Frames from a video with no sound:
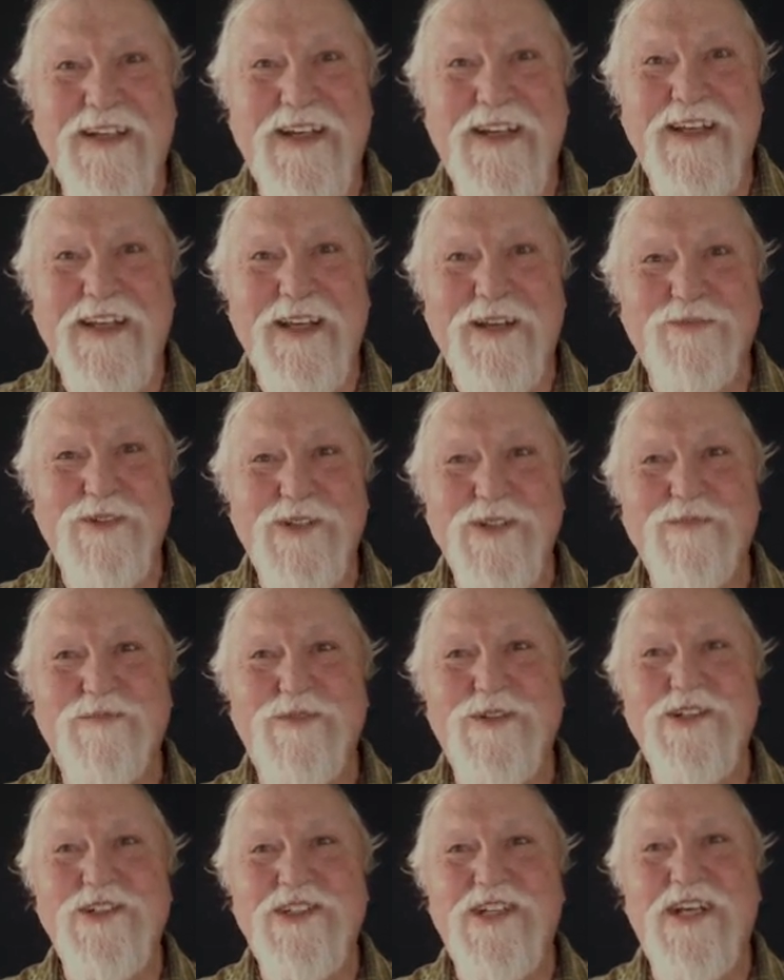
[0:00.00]
and we
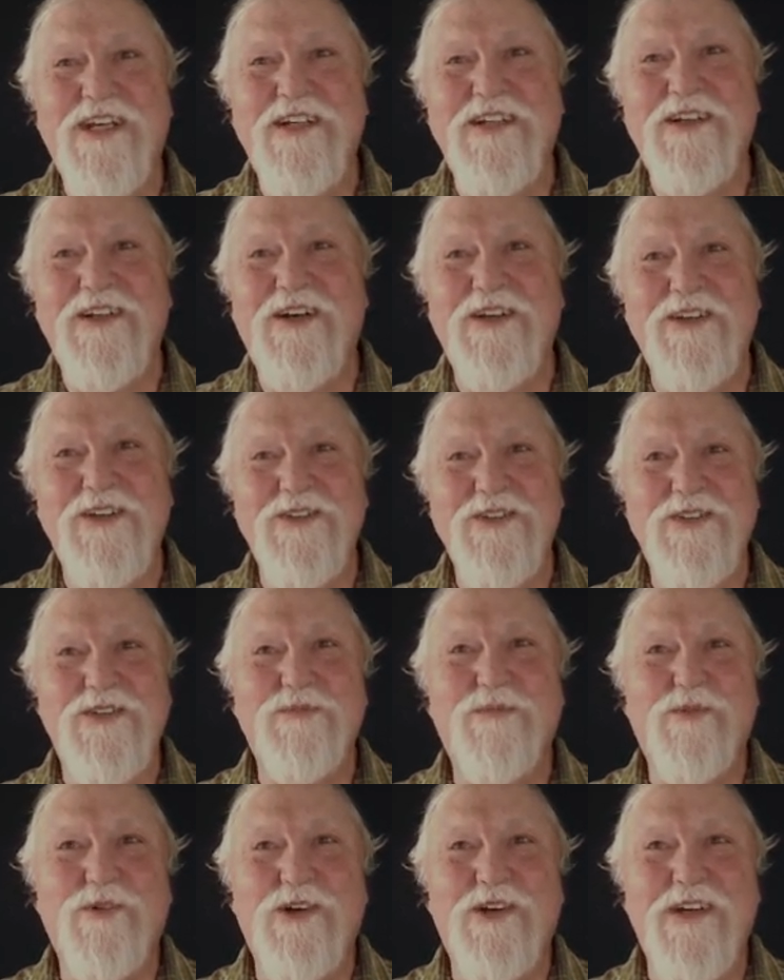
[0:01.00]
appreciate all your
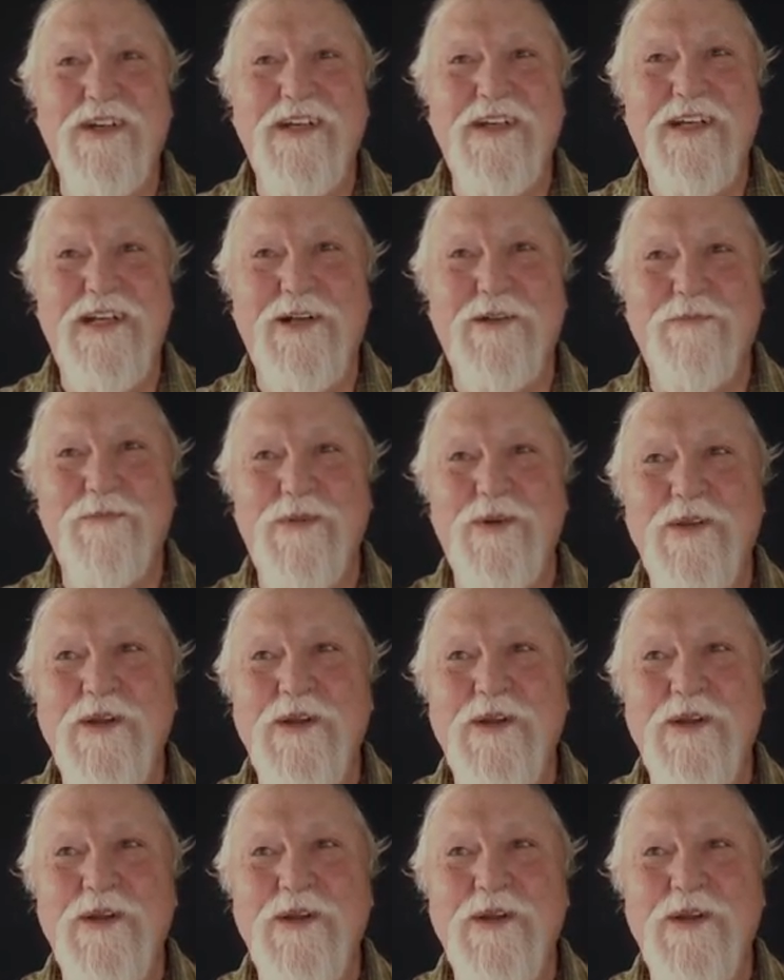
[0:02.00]
support and help.